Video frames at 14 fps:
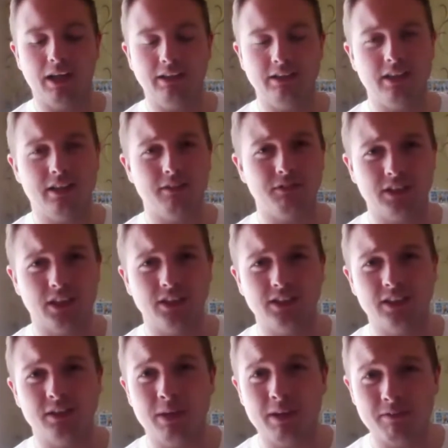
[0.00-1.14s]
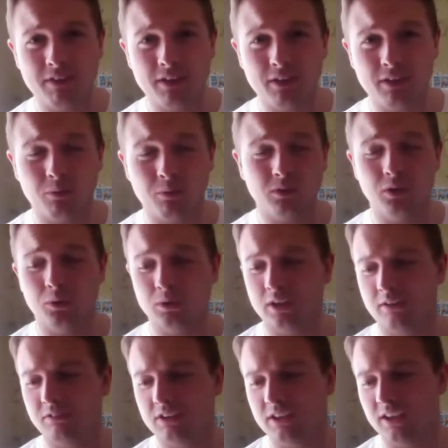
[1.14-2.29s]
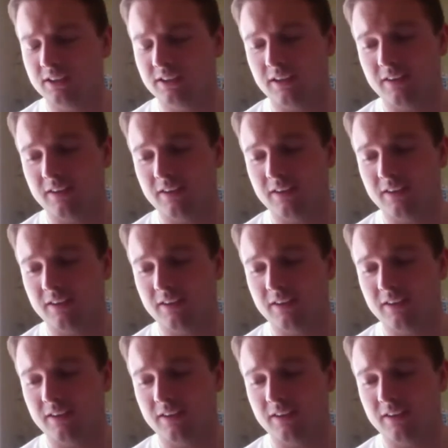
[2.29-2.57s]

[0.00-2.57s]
has another chance, and I'm giving the horse another chance.